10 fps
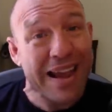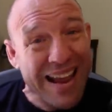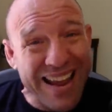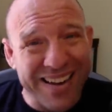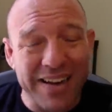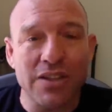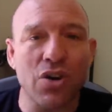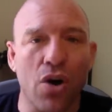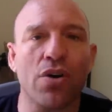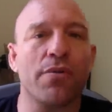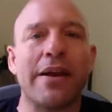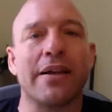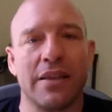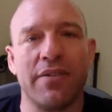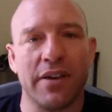and it's hard to make
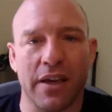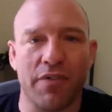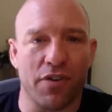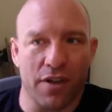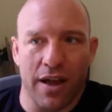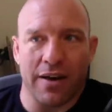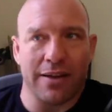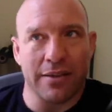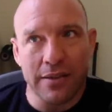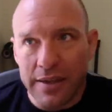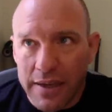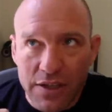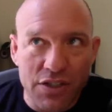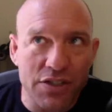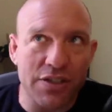a living if you're not at
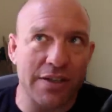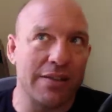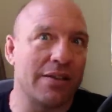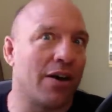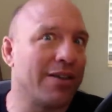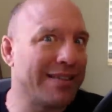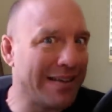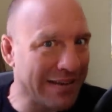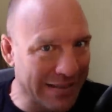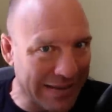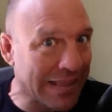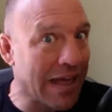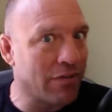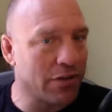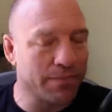least on the elite
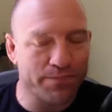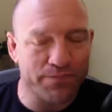level.